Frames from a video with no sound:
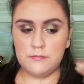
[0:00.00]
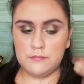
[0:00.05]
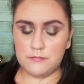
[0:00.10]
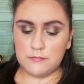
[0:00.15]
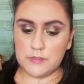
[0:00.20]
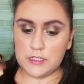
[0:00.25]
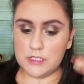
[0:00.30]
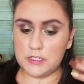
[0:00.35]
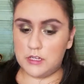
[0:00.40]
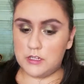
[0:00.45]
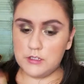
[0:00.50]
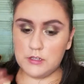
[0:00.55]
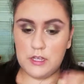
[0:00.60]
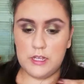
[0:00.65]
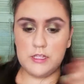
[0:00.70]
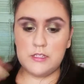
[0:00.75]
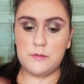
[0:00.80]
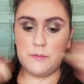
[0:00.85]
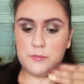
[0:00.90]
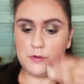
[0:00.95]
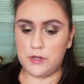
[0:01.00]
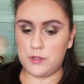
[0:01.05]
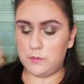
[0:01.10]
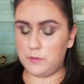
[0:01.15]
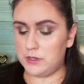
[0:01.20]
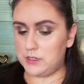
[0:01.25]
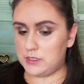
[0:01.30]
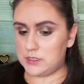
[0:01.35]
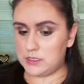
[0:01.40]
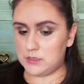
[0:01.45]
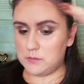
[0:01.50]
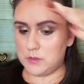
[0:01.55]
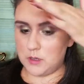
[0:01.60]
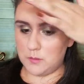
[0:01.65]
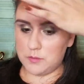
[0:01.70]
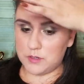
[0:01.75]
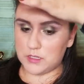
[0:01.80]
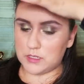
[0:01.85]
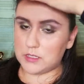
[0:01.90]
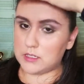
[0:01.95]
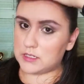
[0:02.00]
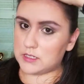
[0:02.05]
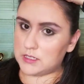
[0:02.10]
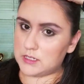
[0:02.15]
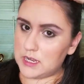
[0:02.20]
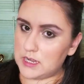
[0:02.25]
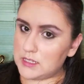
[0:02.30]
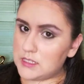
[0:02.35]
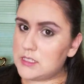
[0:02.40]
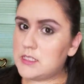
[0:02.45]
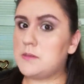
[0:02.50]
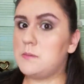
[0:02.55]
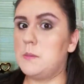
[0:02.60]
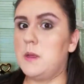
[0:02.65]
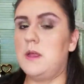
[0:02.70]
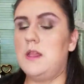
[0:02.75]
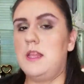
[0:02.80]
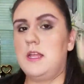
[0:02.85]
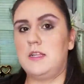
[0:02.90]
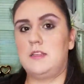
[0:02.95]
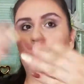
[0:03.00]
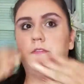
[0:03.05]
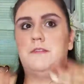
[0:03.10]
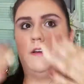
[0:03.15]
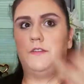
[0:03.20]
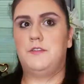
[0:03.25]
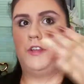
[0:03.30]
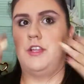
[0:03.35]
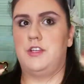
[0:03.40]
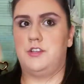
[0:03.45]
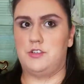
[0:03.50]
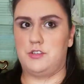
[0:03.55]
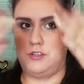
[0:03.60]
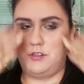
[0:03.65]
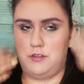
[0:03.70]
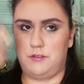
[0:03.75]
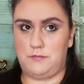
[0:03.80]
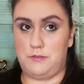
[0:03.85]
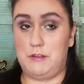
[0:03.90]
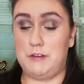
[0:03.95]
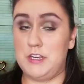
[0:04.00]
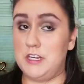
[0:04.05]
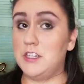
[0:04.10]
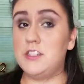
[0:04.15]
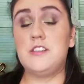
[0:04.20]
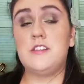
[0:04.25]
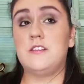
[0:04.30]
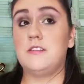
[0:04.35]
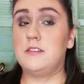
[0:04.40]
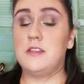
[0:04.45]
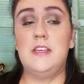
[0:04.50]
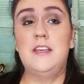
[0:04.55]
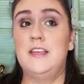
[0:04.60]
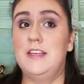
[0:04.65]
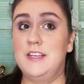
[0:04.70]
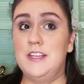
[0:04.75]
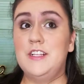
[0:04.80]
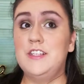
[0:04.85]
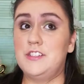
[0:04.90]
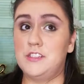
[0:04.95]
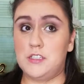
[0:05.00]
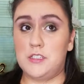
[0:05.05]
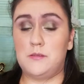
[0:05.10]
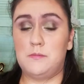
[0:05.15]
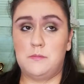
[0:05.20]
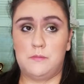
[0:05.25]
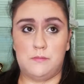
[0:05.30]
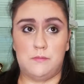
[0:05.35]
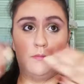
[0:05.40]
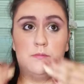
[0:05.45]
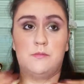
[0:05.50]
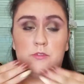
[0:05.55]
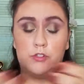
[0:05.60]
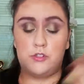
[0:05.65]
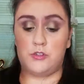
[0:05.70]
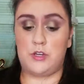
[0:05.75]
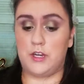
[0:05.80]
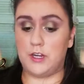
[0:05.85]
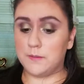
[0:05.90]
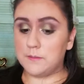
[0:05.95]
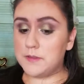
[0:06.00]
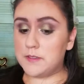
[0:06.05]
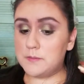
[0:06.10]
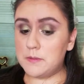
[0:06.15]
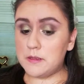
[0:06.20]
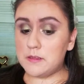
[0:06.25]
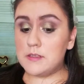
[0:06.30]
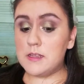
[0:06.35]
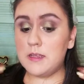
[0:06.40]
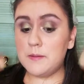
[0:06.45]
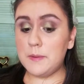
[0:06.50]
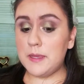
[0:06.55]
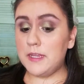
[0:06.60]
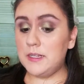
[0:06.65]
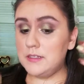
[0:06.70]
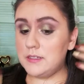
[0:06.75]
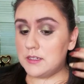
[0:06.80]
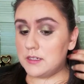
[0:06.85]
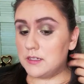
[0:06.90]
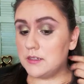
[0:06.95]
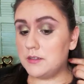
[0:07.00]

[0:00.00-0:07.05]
This also has a pretty weird smell, but it does not smell like the foundation. The foundation just straight up smells like paint.